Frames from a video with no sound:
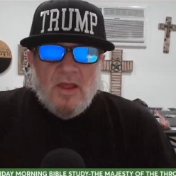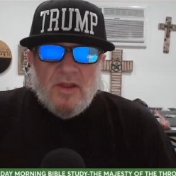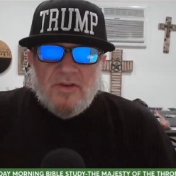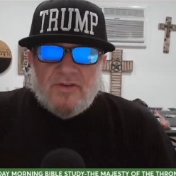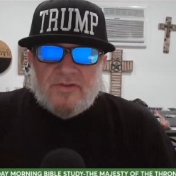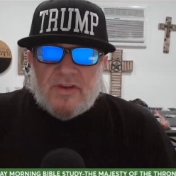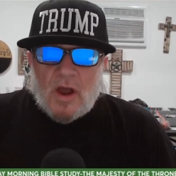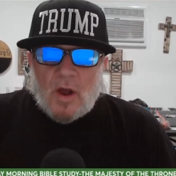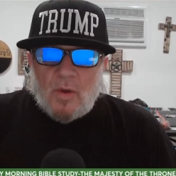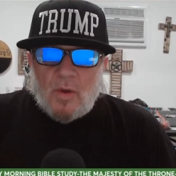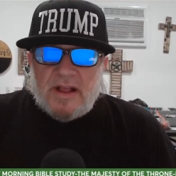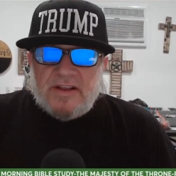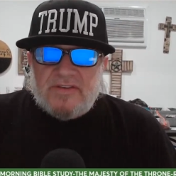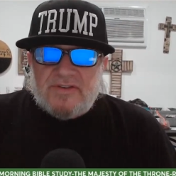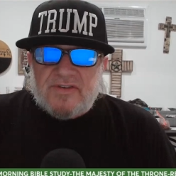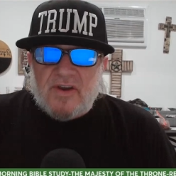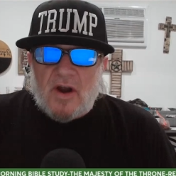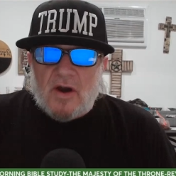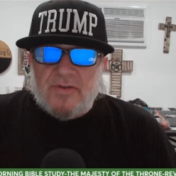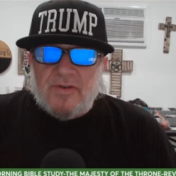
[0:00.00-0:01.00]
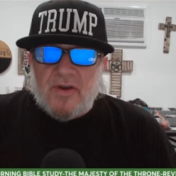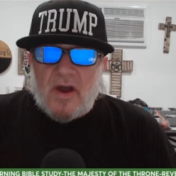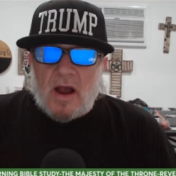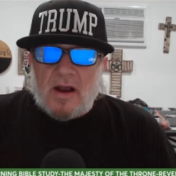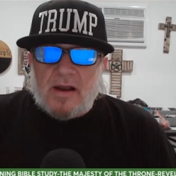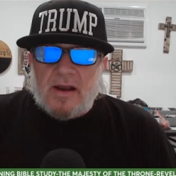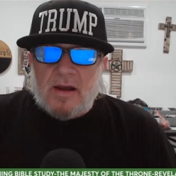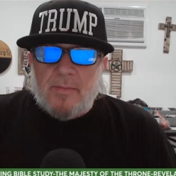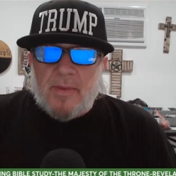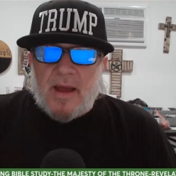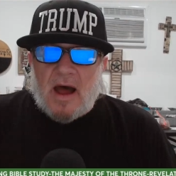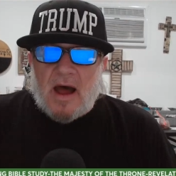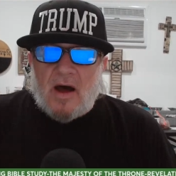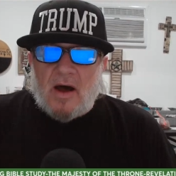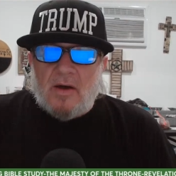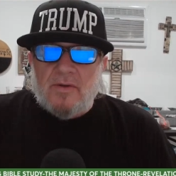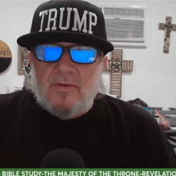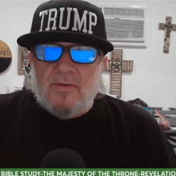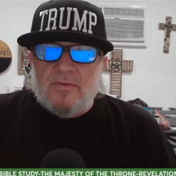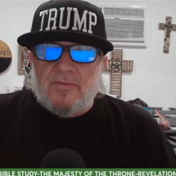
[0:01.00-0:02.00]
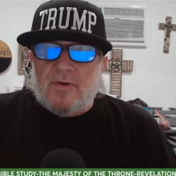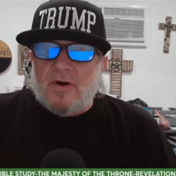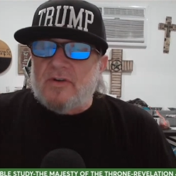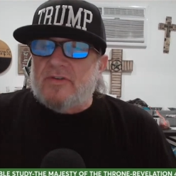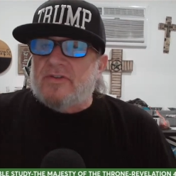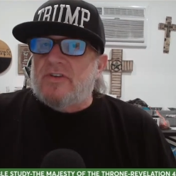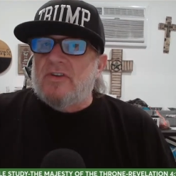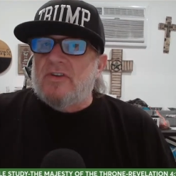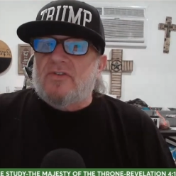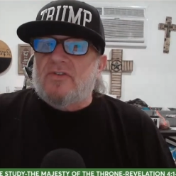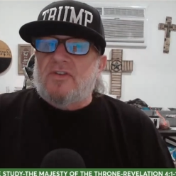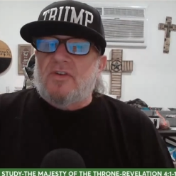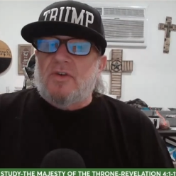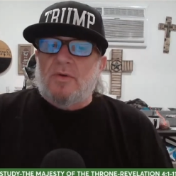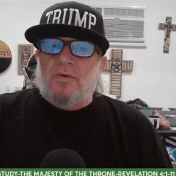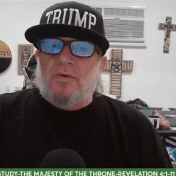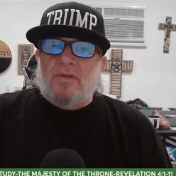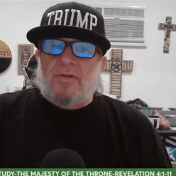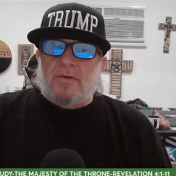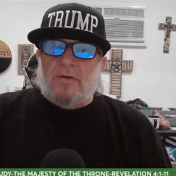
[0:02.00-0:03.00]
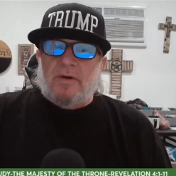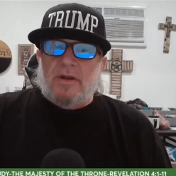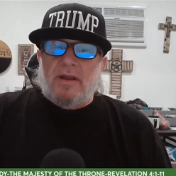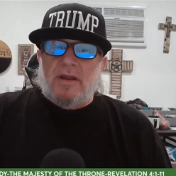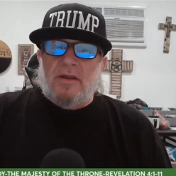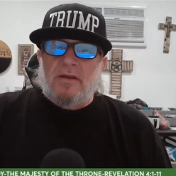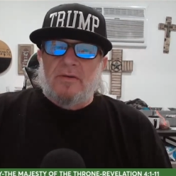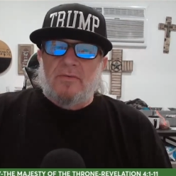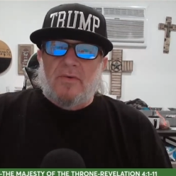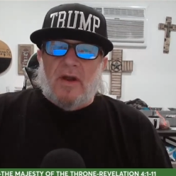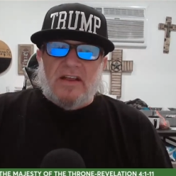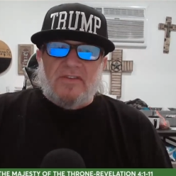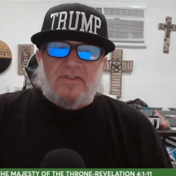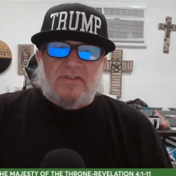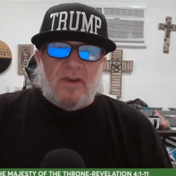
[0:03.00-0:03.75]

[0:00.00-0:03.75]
So let's start talking about verses two and three, right?